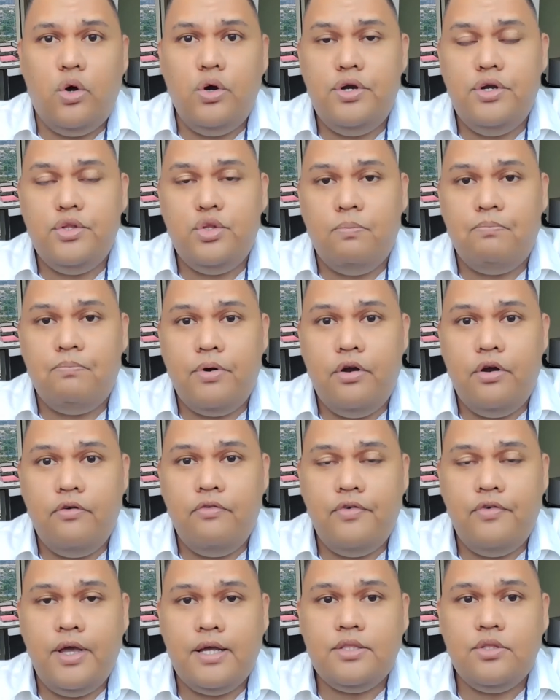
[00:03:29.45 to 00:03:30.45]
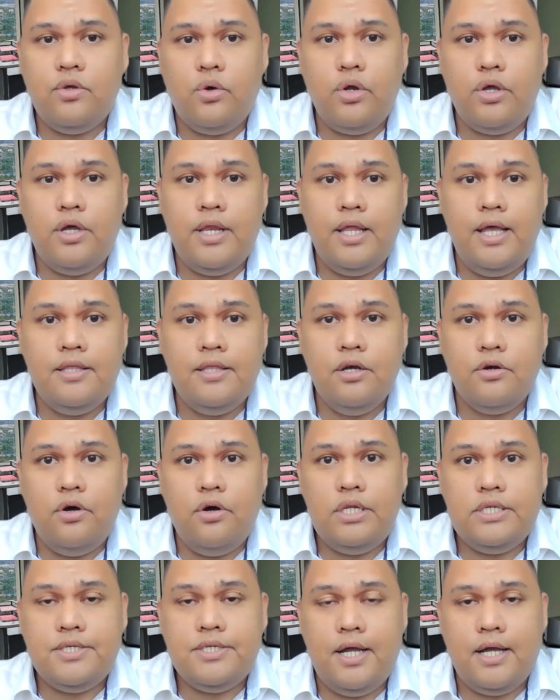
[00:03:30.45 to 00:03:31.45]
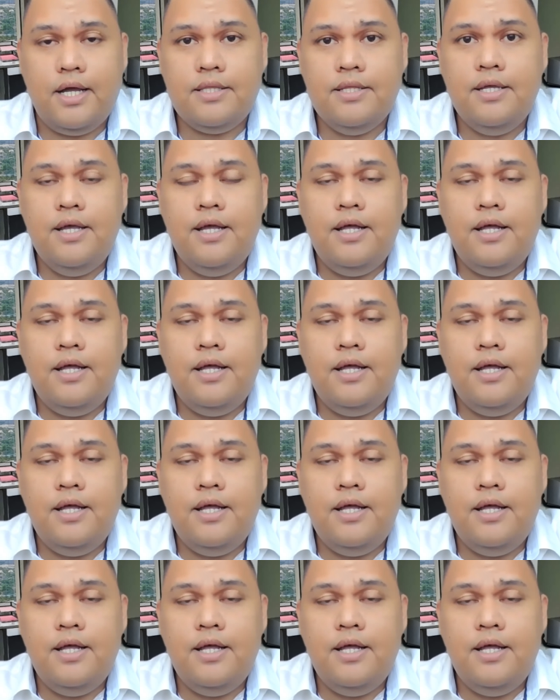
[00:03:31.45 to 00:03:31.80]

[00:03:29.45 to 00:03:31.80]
order to perfect or create the contract,